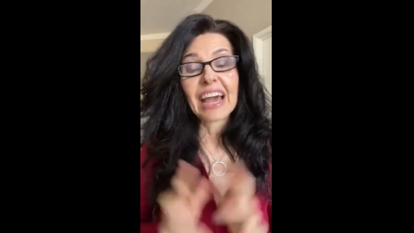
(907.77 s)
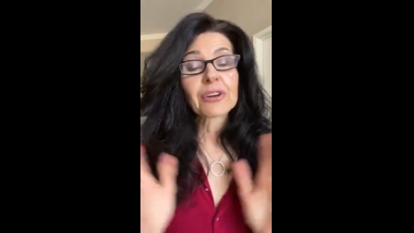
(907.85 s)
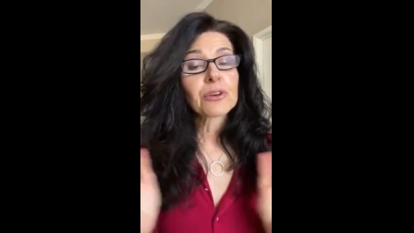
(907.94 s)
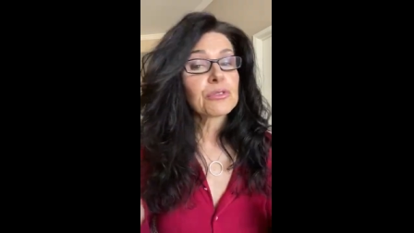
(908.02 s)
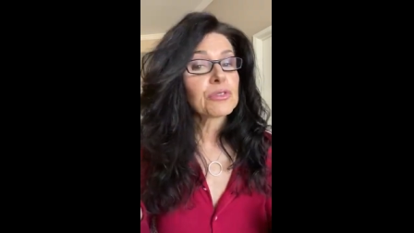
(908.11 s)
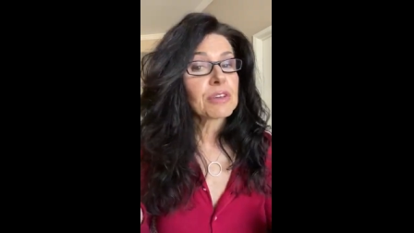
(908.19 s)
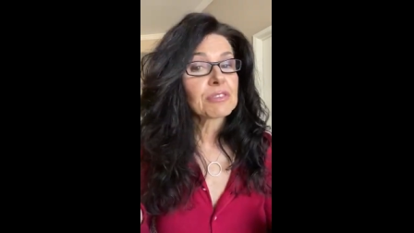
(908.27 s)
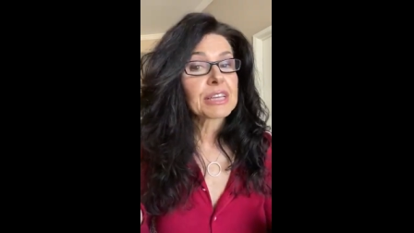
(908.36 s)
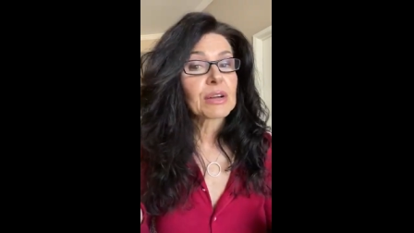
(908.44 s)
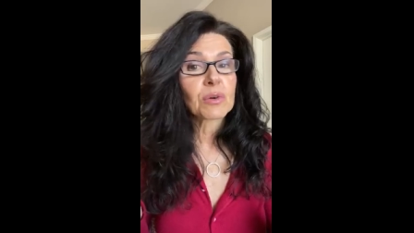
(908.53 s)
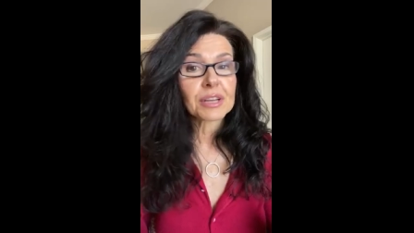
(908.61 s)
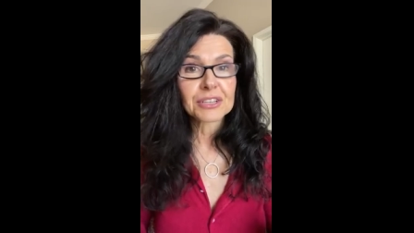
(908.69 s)
i don't know if you have
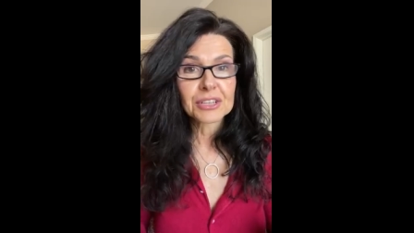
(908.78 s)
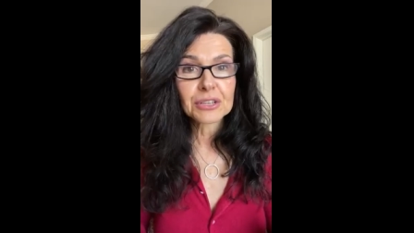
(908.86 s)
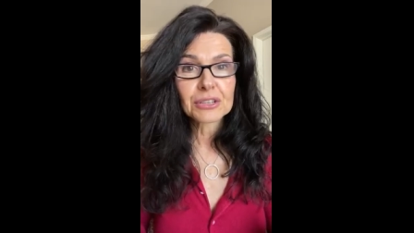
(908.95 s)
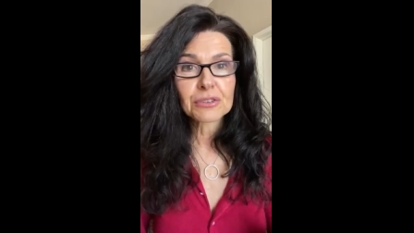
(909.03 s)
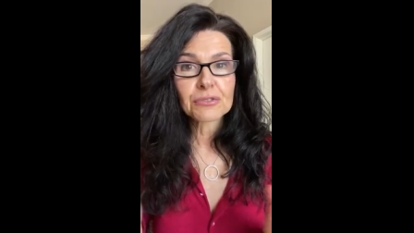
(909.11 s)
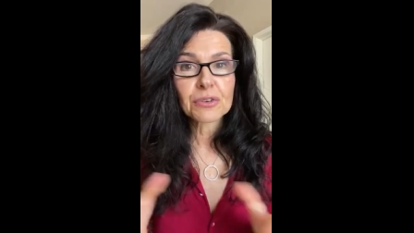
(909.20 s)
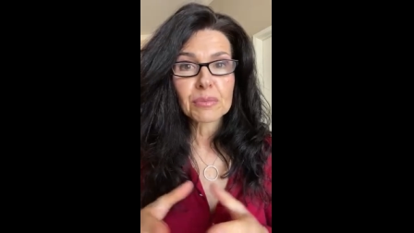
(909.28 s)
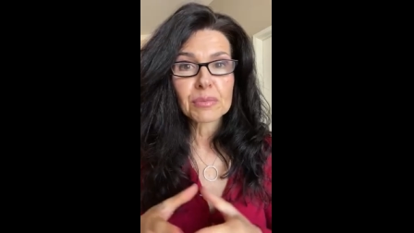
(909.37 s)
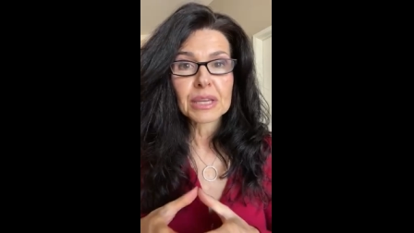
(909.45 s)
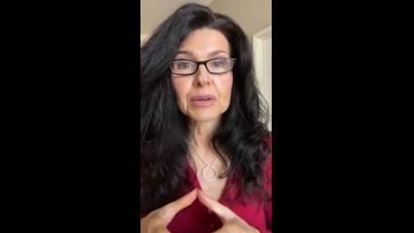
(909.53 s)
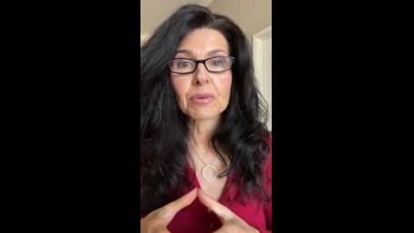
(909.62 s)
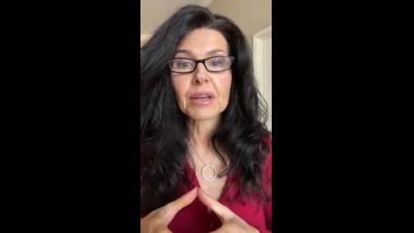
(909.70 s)
any questions for
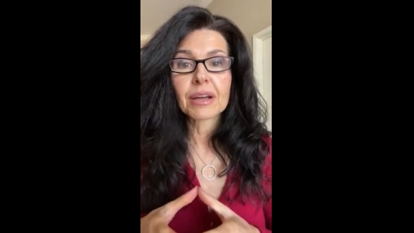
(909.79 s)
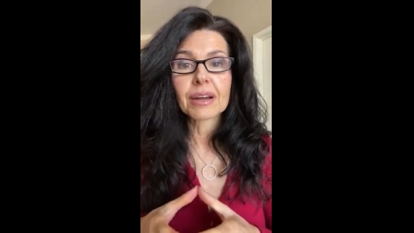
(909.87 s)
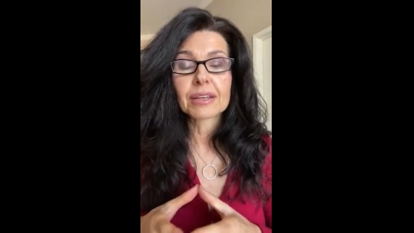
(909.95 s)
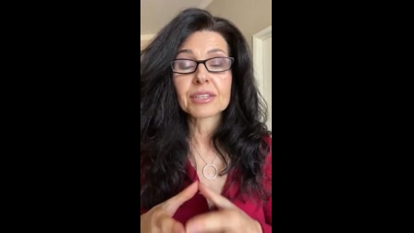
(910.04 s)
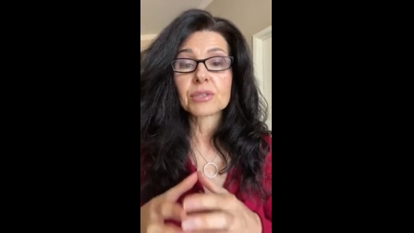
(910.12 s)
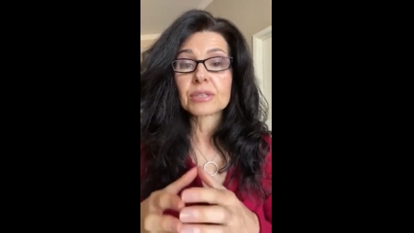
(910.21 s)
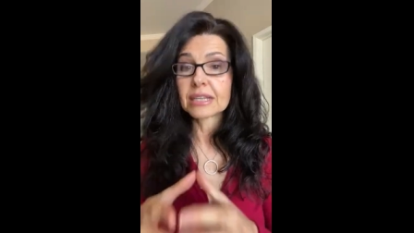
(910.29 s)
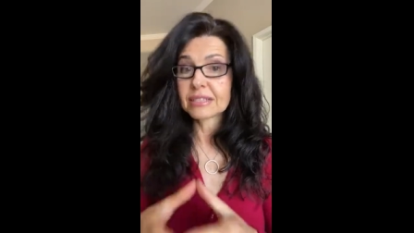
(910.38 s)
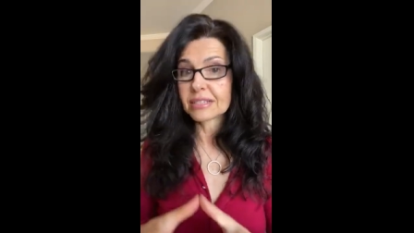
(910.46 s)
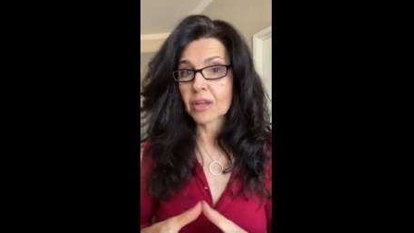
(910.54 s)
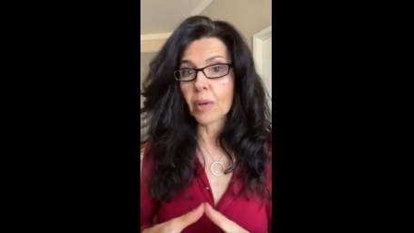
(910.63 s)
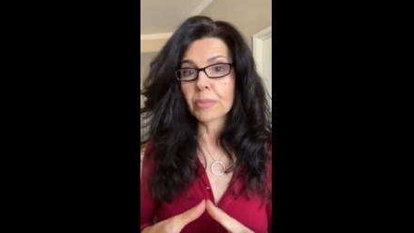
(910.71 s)
me regarding
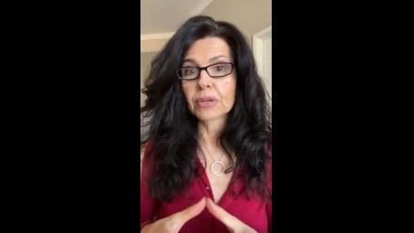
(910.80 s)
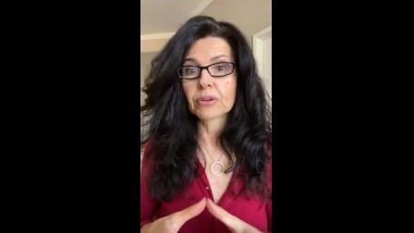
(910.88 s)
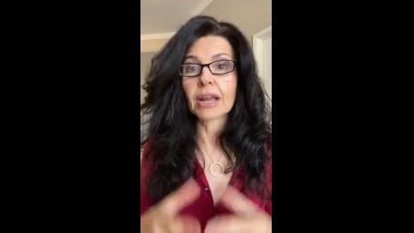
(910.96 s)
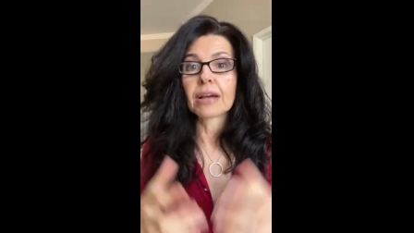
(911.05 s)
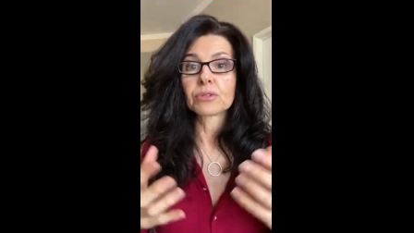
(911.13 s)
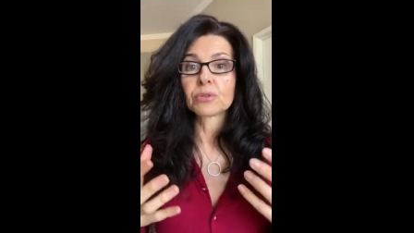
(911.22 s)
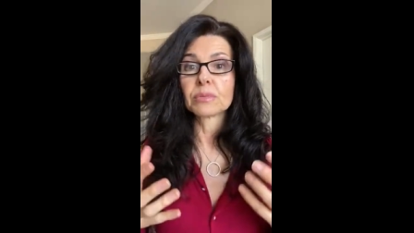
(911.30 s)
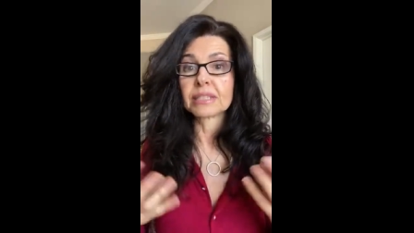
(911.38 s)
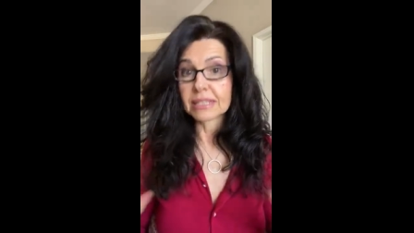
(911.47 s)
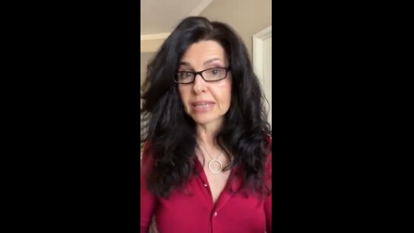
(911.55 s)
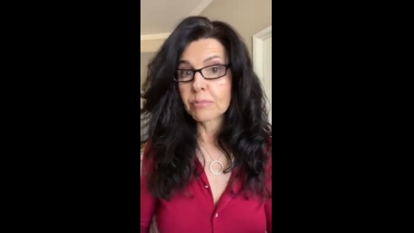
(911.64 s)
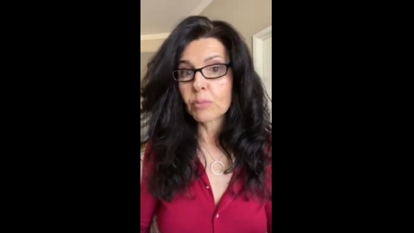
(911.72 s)
today's topic on how to
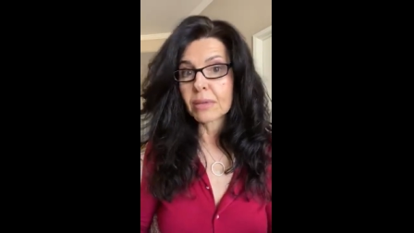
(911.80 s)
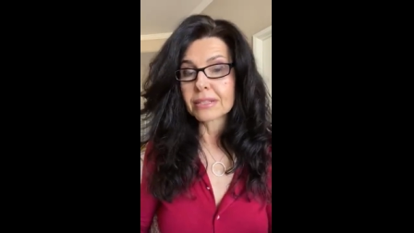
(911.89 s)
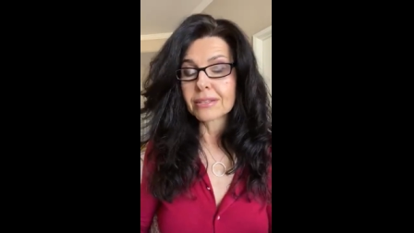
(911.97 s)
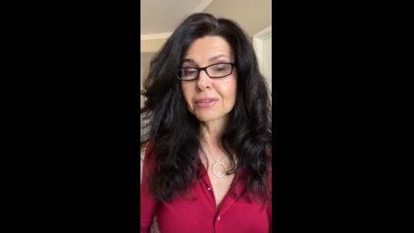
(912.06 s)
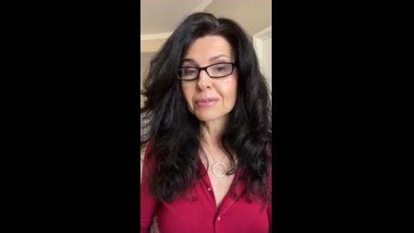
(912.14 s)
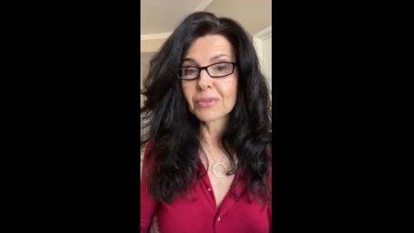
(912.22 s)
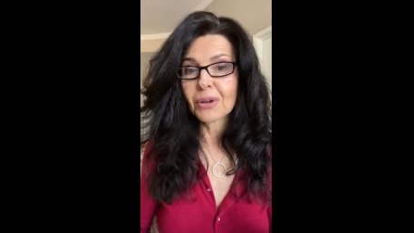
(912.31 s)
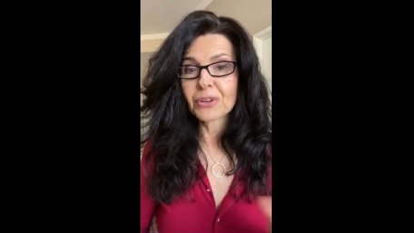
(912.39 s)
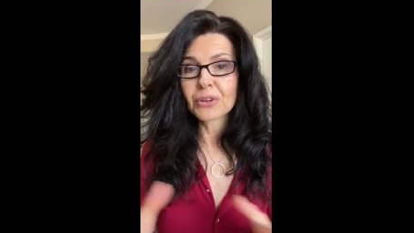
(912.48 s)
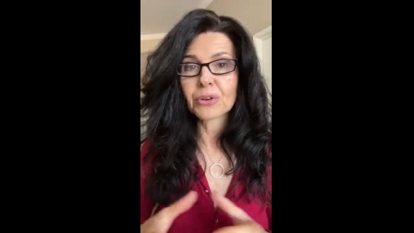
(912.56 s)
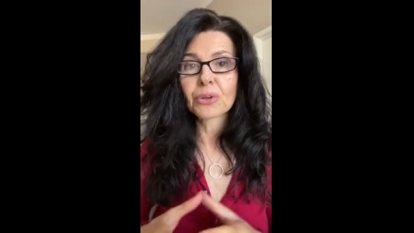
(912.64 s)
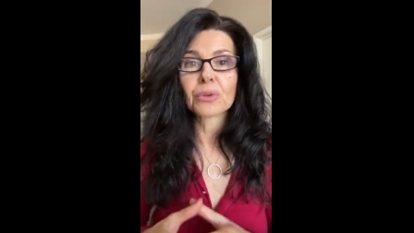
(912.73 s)
maintain momentum
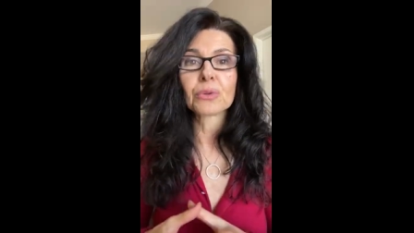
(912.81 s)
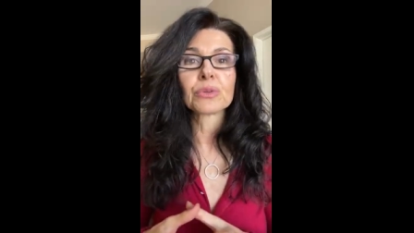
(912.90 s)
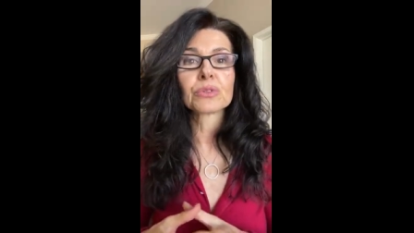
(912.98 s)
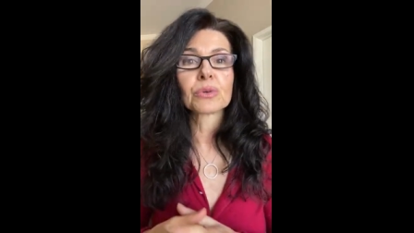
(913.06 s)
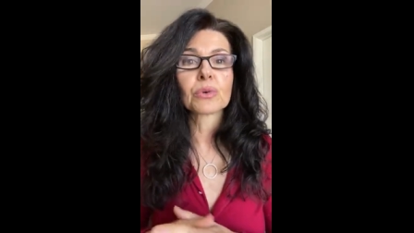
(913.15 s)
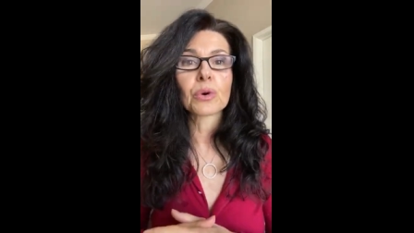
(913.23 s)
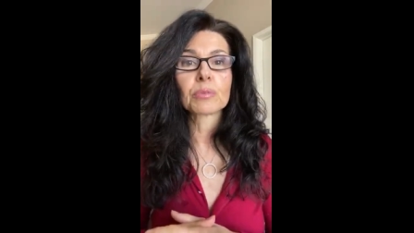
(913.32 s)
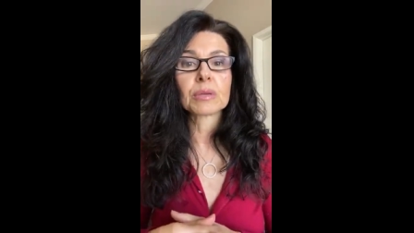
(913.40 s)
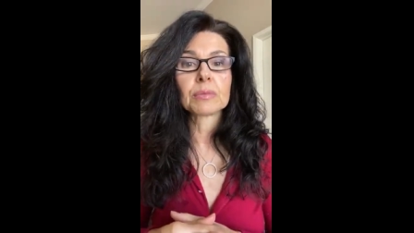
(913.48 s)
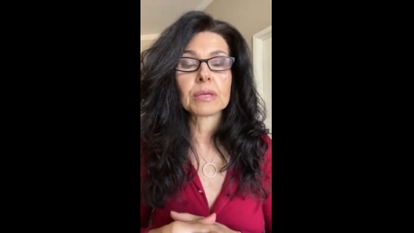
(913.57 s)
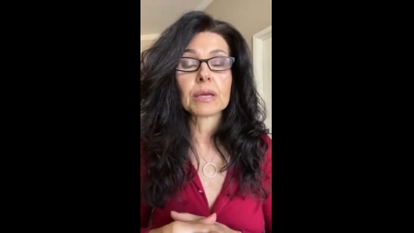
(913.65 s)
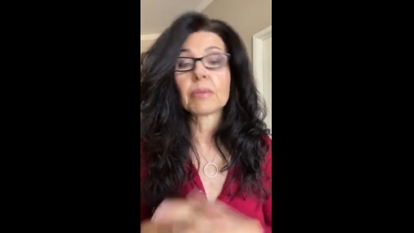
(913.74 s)
on your goals or
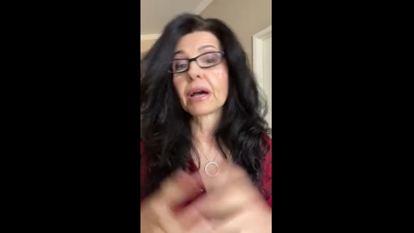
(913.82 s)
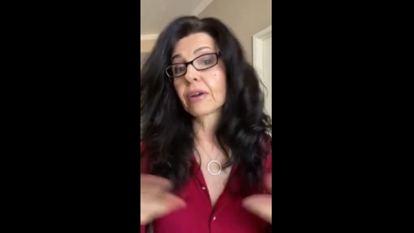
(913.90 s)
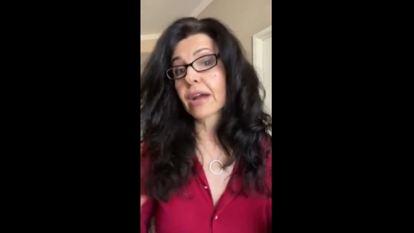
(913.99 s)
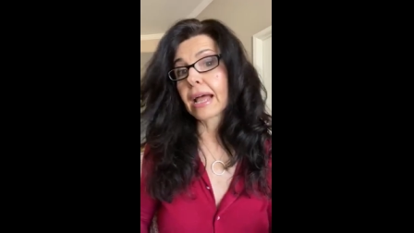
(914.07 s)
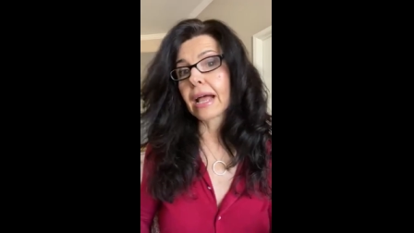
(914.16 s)
maybe about our